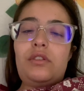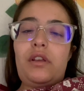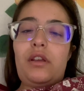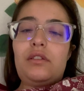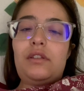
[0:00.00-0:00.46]

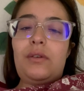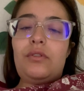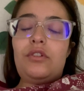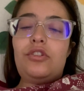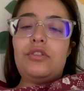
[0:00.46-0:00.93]
yes, now
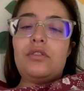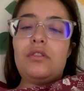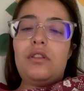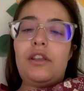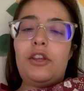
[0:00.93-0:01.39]
I'm gonna just
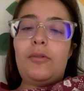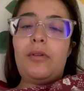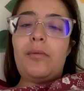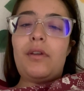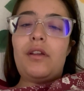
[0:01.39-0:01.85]
lay here
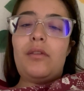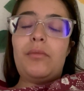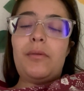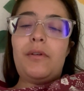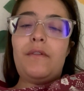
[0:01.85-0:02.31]
in my bed
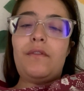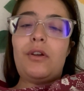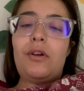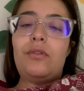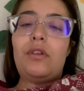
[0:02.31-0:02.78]
and be my
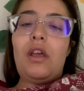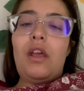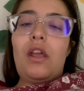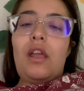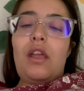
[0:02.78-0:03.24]
phone
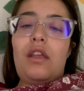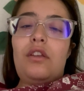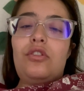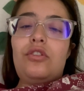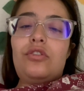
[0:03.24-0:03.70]

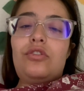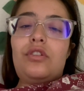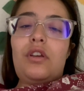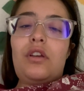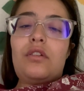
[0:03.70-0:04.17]
and just
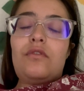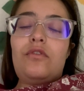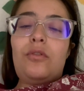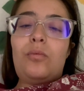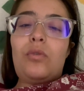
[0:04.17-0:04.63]
check
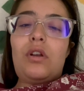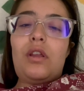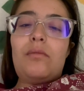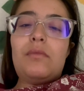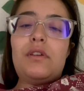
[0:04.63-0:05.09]
from what
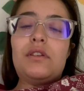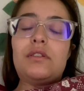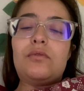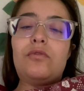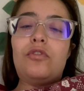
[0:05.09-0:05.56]
I
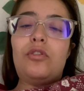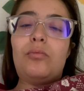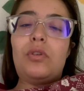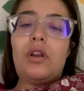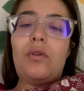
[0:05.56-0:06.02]
missed
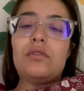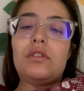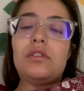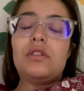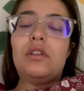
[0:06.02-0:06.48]
from when I
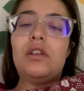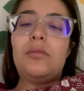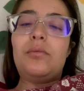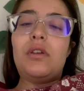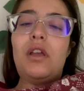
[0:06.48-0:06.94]
was
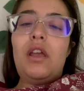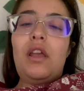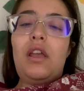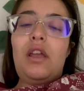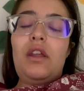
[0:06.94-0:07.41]
asleep
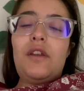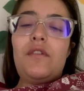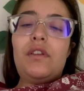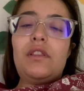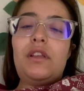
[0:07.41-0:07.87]
and
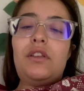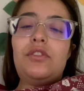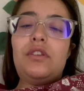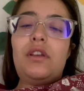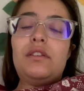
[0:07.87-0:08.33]

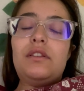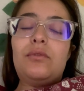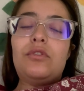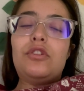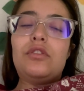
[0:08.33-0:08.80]
everything. So yes,
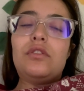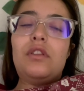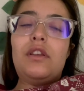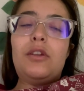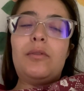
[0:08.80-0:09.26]
now I'm gonna just
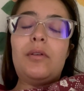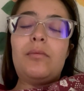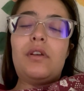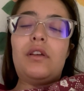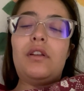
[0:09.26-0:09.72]
lay here in my
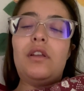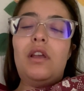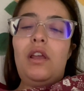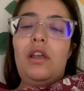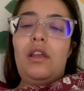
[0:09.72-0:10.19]
bed
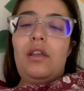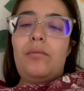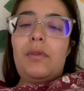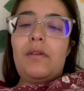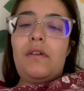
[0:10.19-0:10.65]

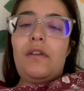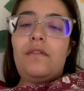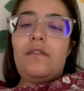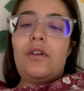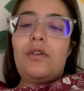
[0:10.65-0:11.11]
and be
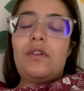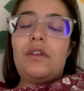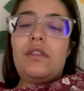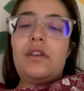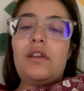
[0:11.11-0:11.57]
my phone,
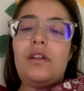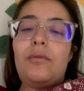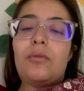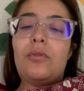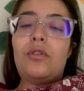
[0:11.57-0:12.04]
and then
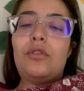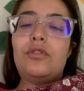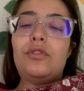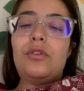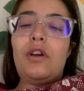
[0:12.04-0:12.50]
I'm
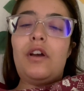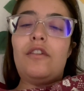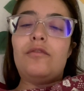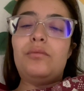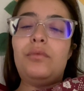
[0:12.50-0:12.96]
going to
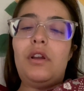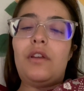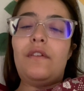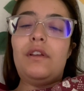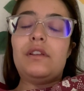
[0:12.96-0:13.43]
have
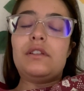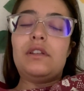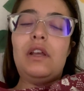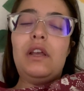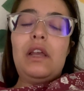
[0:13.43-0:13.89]

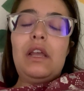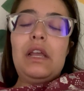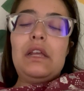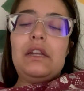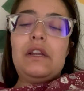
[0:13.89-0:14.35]
breakfast
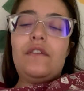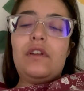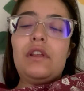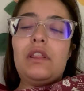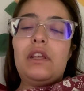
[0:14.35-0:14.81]
and
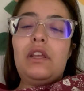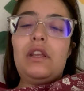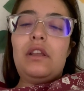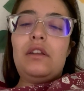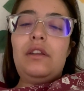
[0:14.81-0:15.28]

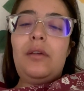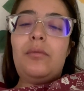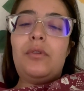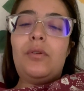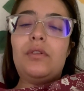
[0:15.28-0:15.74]
everything. And
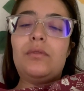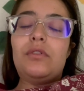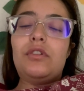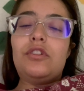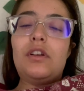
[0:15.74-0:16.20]
yeah, but anyways, I
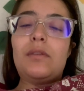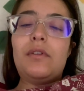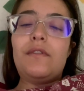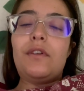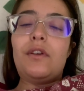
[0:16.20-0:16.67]
wanna check
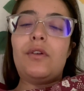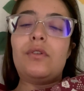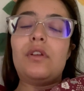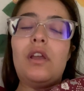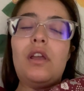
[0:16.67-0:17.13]
my
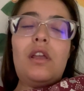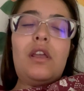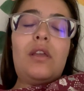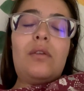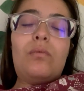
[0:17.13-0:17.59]
phone
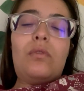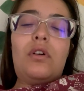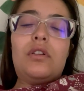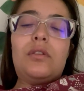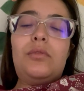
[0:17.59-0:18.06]
and
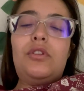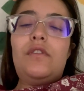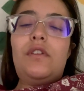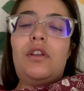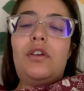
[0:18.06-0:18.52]
watch some
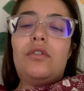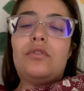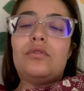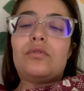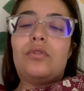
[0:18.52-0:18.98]
YouTube
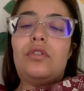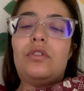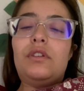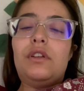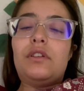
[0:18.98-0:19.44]
videos and scroll
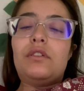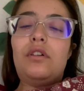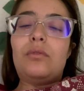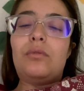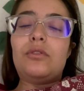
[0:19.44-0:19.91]
on
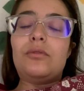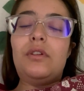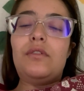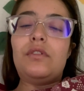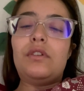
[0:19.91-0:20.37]
TikTok, go to
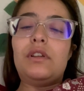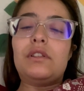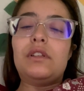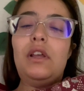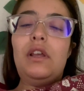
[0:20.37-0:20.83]

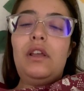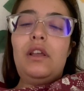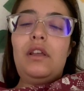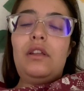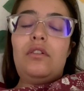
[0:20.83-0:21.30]
Netflix,
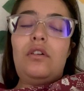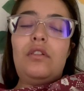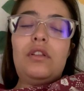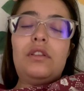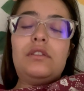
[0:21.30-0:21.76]
and
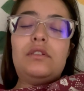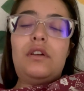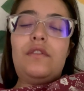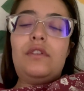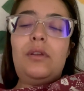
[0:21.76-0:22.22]
all that
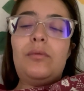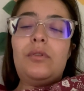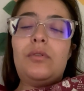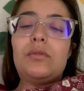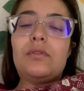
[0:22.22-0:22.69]
stuff. Yeah,
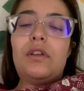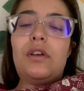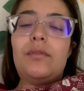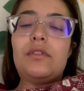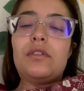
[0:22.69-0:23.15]
but anyways, with
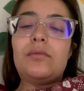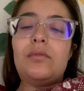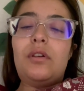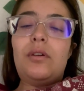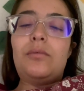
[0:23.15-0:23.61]
that being said,
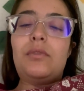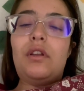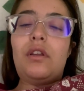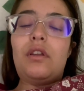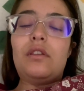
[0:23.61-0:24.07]
I'll
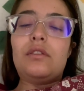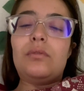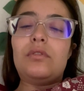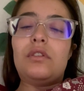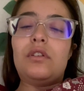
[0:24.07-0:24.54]
update, I guess,
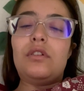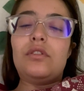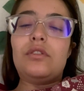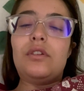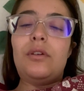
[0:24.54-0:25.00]
over the
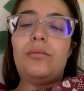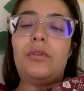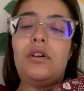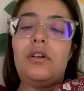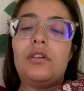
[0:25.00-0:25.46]
letter. So yeah,
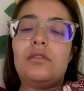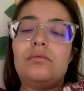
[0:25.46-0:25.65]
bye.